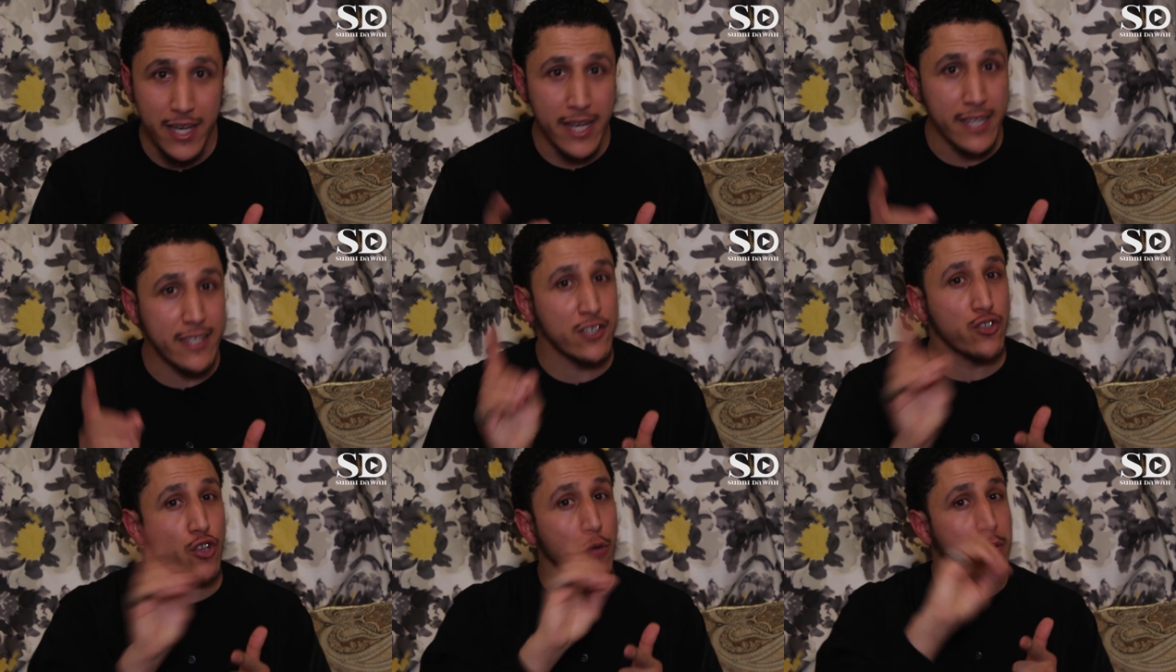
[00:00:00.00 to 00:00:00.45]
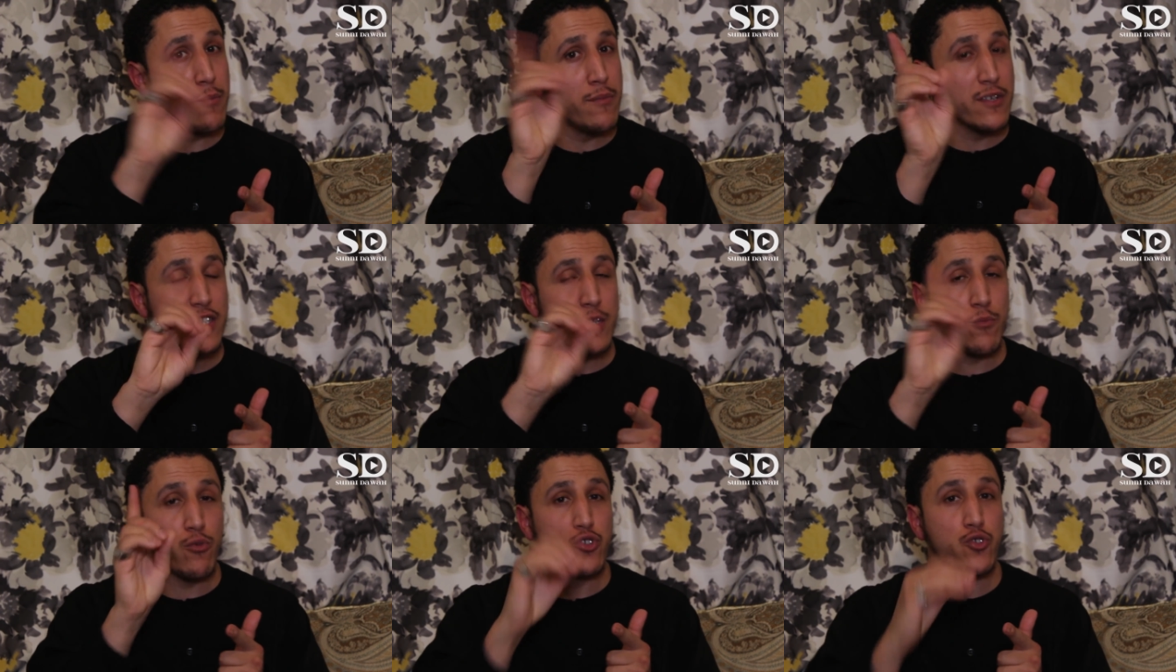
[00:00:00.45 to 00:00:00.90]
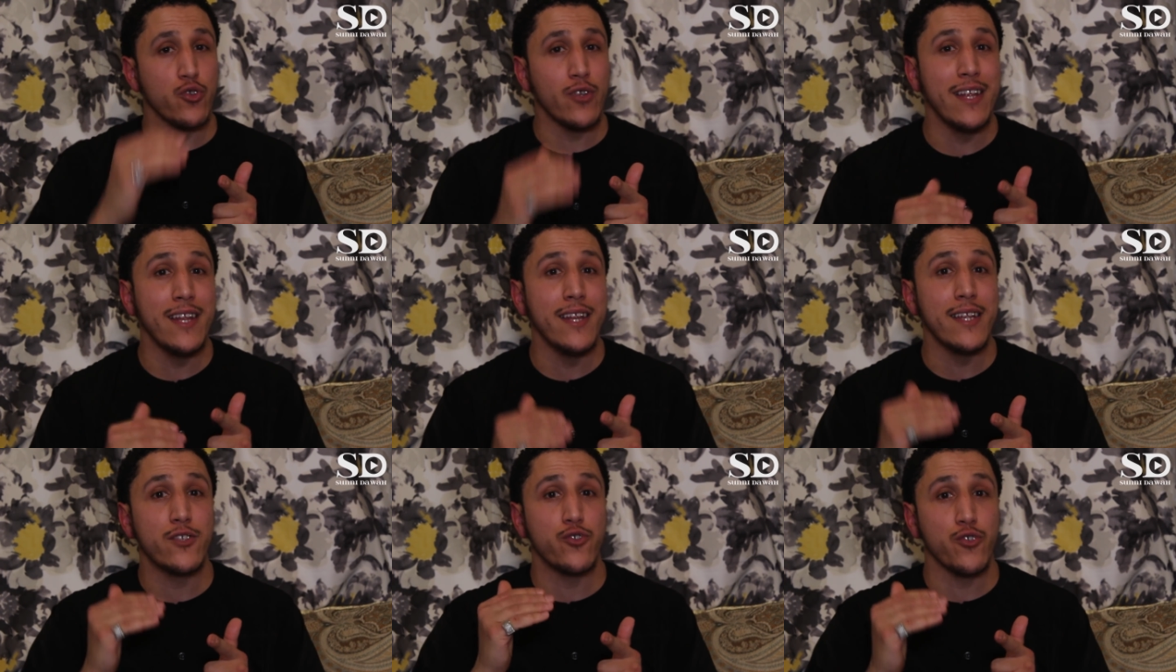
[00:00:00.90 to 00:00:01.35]
it is not permissible to,
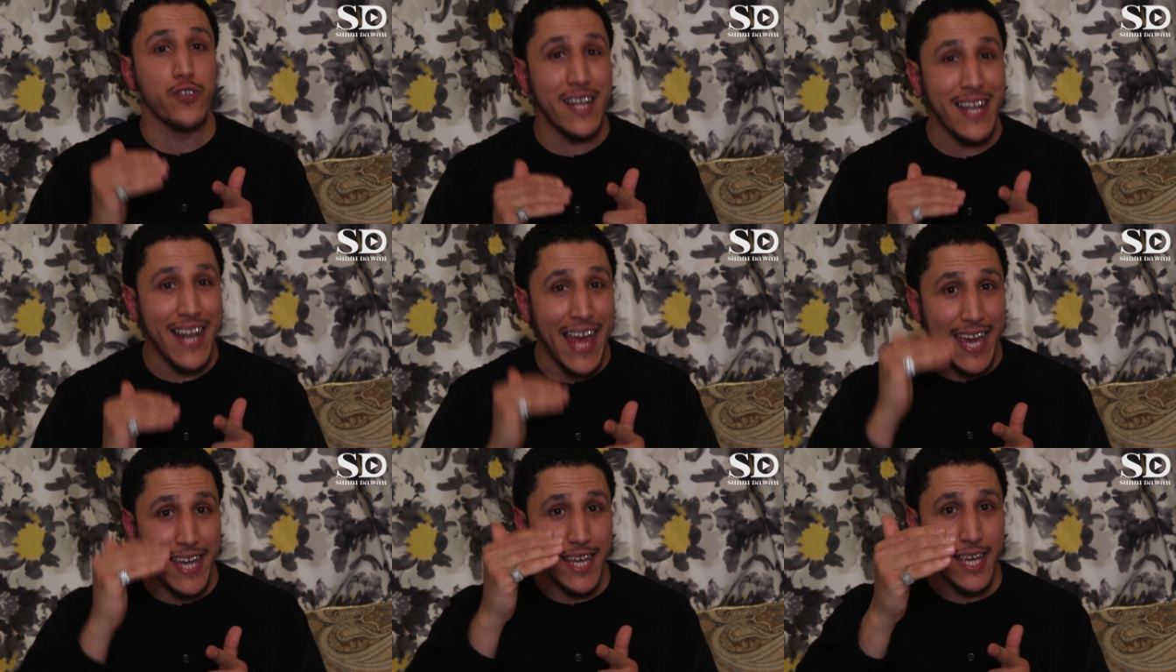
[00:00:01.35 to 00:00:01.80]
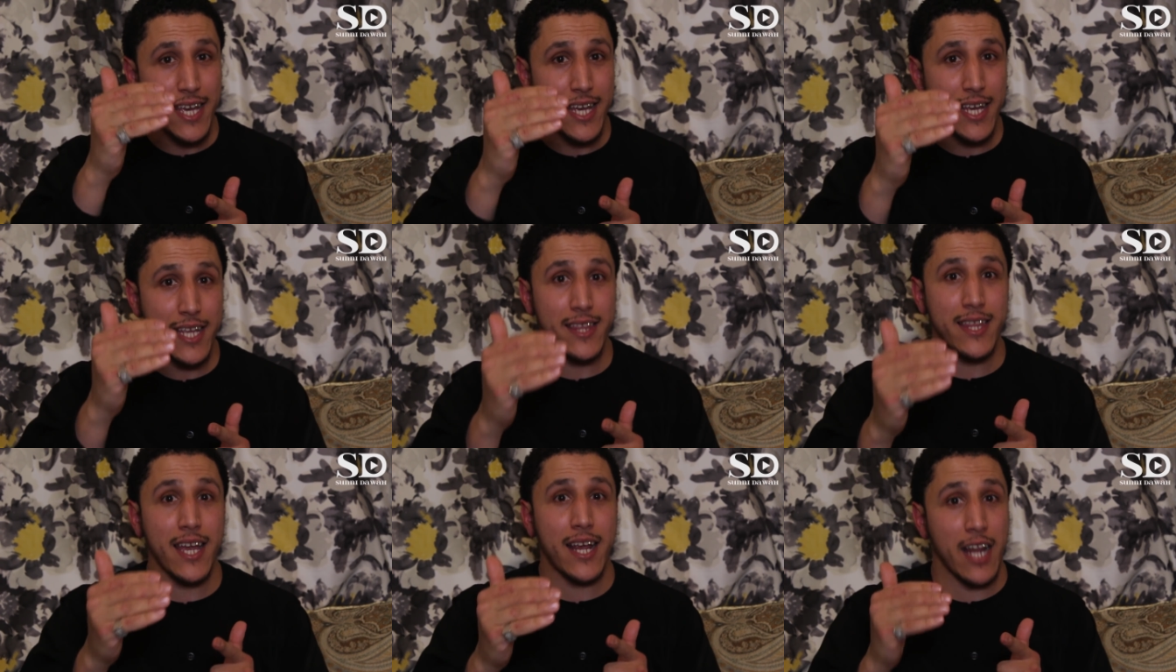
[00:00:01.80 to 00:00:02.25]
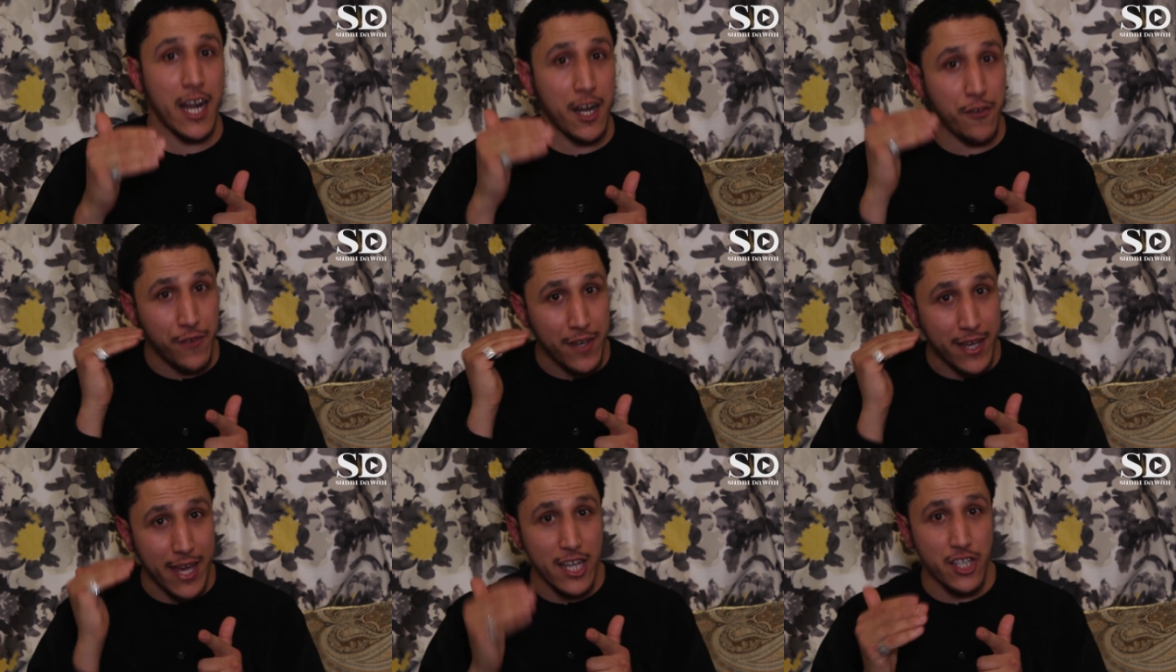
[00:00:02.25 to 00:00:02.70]
de to delay the
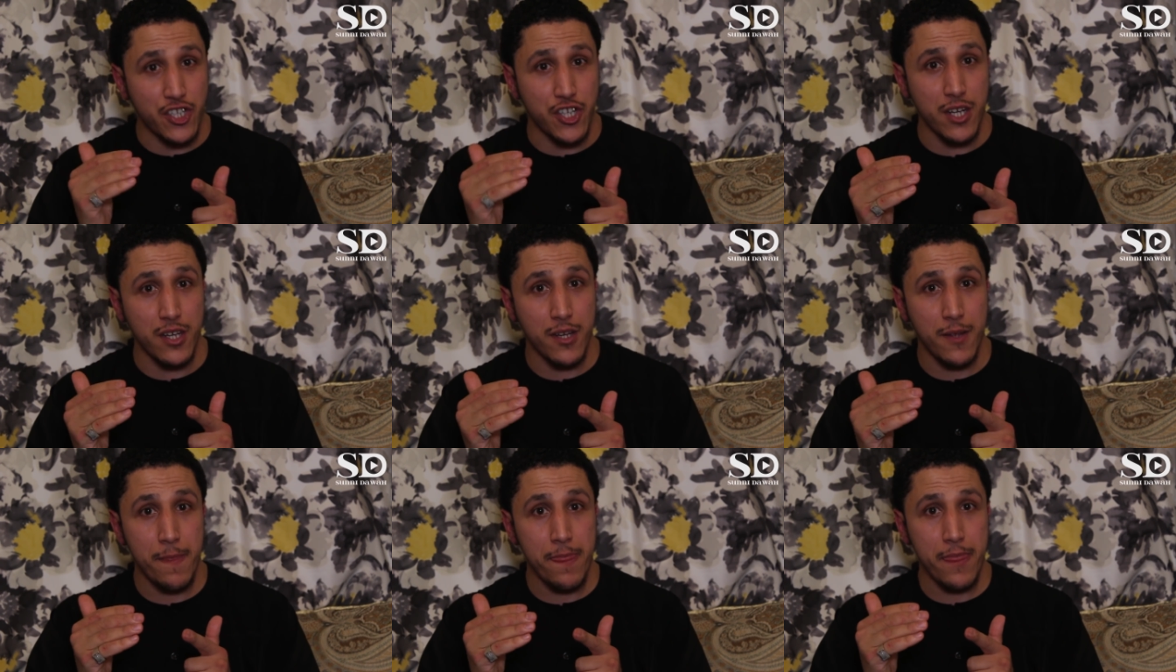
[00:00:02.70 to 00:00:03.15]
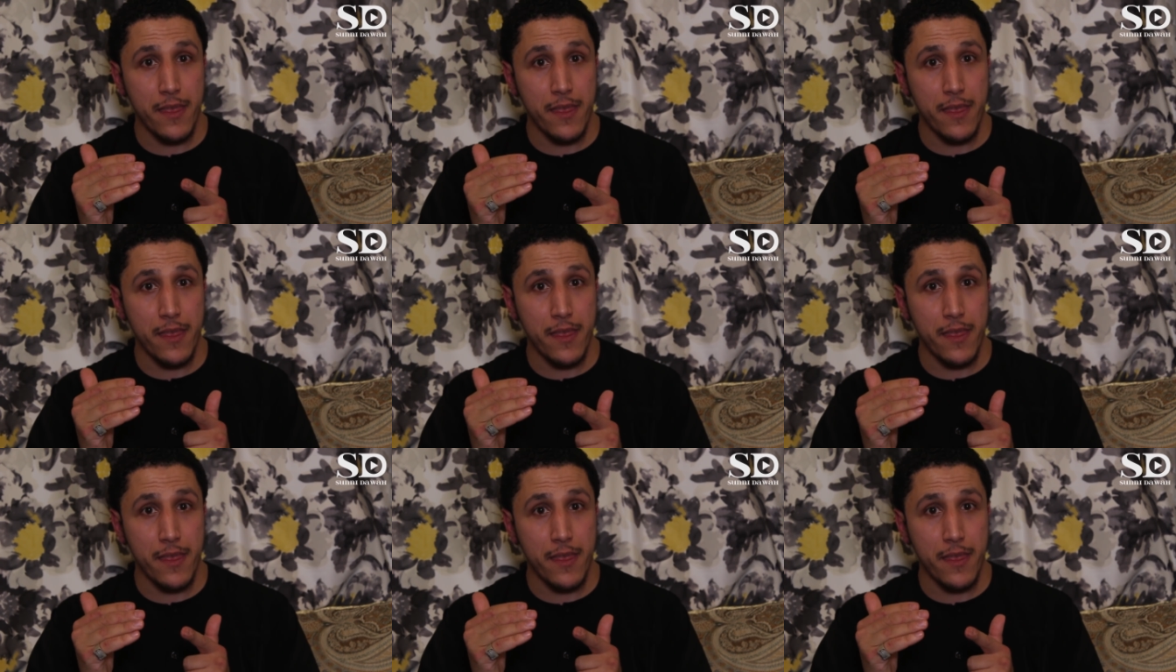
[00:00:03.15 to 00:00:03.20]
clarification.